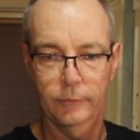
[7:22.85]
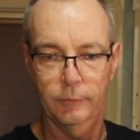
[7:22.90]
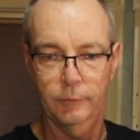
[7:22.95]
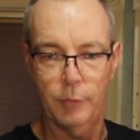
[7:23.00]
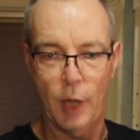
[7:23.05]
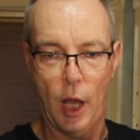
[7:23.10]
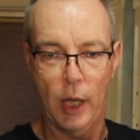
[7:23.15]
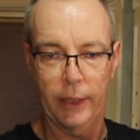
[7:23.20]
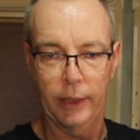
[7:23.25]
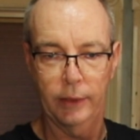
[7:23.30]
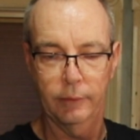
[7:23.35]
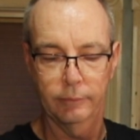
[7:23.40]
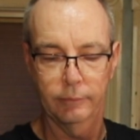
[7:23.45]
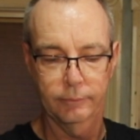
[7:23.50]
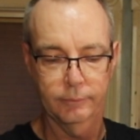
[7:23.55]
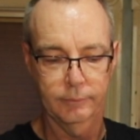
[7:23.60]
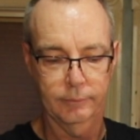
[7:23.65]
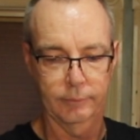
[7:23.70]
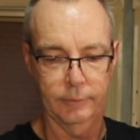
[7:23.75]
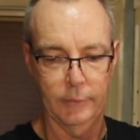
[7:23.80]
pocket
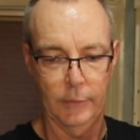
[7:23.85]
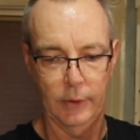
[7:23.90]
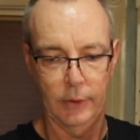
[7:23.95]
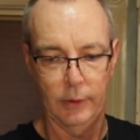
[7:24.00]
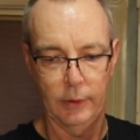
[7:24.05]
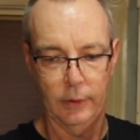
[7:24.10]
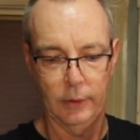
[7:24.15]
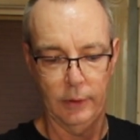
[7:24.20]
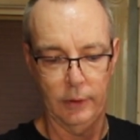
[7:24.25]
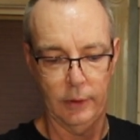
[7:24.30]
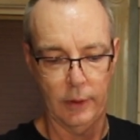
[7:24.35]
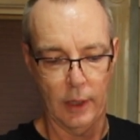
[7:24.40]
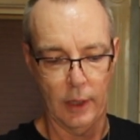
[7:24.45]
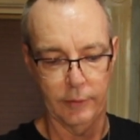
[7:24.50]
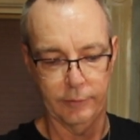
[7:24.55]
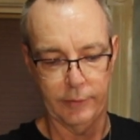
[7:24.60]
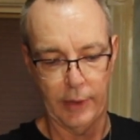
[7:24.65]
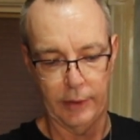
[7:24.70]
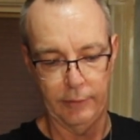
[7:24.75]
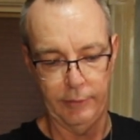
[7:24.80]

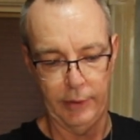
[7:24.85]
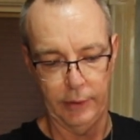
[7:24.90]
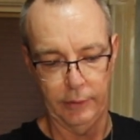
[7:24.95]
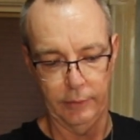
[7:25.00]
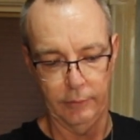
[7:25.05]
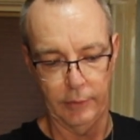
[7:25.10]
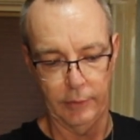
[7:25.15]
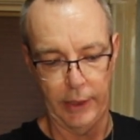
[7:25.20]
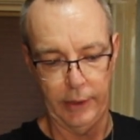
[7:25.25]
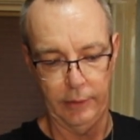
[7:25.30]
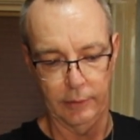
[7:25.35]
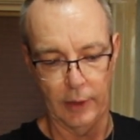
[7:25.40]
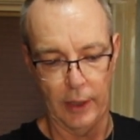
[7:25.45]
carved out of it, right?